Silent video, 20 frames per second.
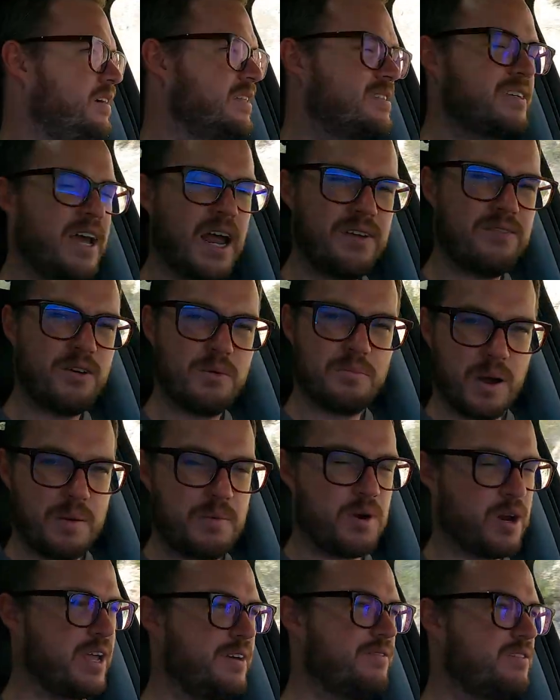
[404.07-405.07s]
It's kind of a
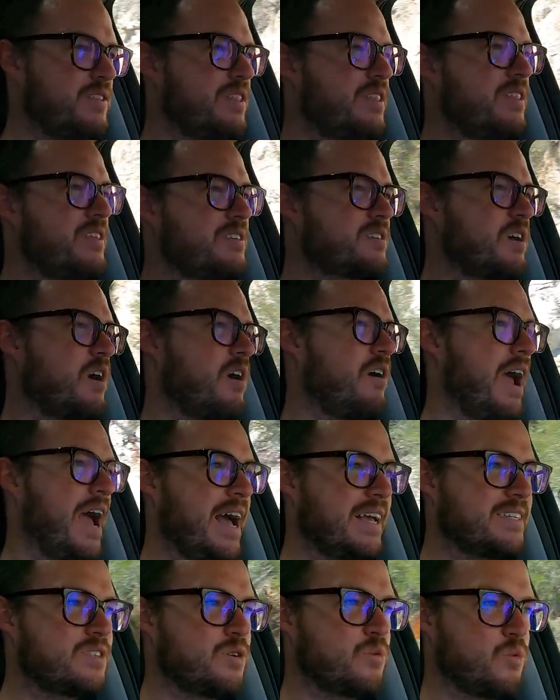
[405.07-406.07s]
bummer given that this car
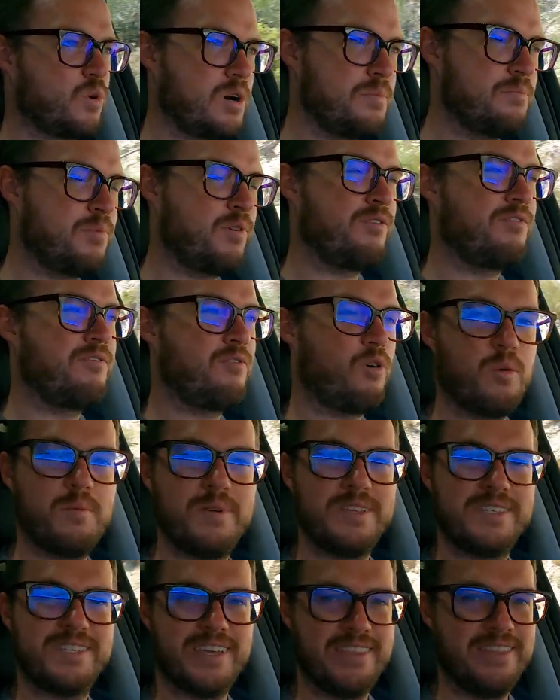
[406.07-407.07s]
has the word
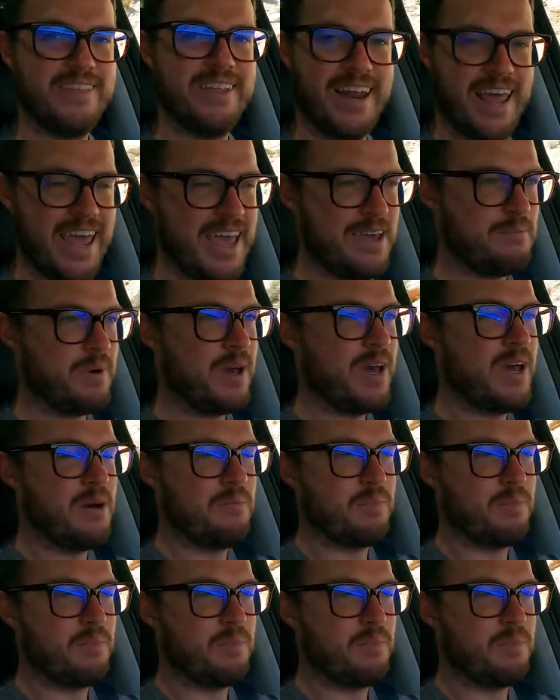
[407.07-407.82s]
performance in the name,